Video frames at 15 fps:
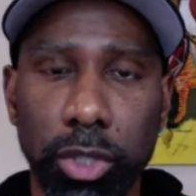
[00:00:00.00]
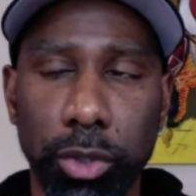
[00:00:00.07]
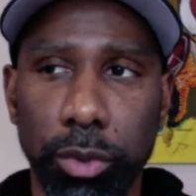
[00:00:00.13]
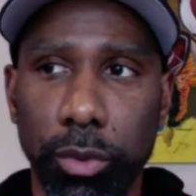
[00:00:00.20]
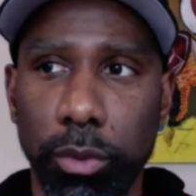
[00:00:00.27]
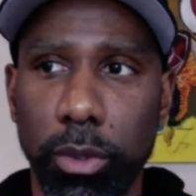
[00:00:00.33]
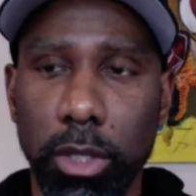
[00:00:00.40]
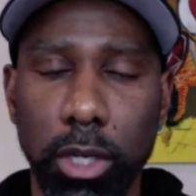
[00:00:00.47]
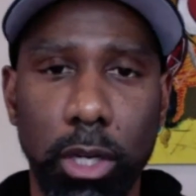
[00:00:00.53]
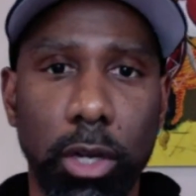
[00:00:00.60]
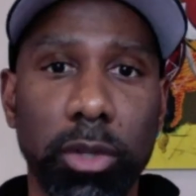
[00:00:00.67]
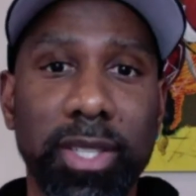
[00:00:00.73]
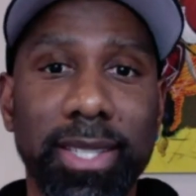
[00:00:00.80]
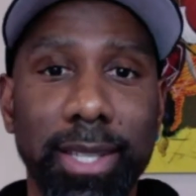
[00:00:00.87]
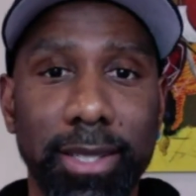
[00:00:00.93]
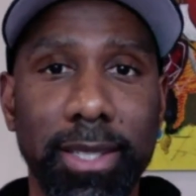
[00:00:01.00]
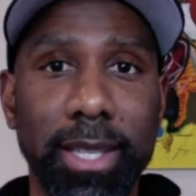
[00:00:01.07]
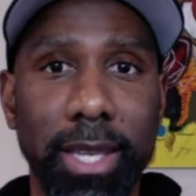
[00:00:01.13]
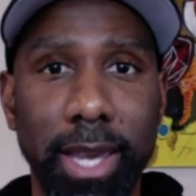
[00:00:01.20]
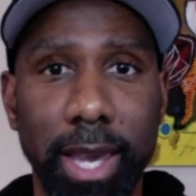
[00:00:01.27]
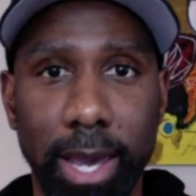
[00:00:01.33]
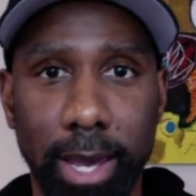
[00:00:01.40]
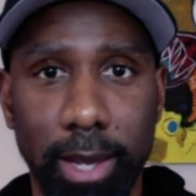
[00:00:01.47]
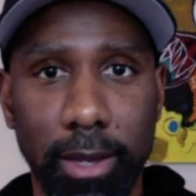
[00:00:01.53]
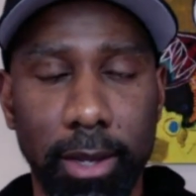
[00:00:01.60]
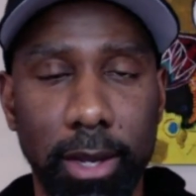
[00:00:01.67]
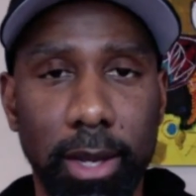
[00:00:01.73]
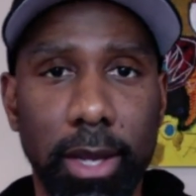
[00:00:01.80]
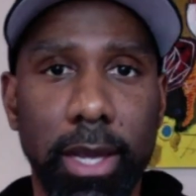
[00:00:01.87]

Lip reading: to, you know, 60K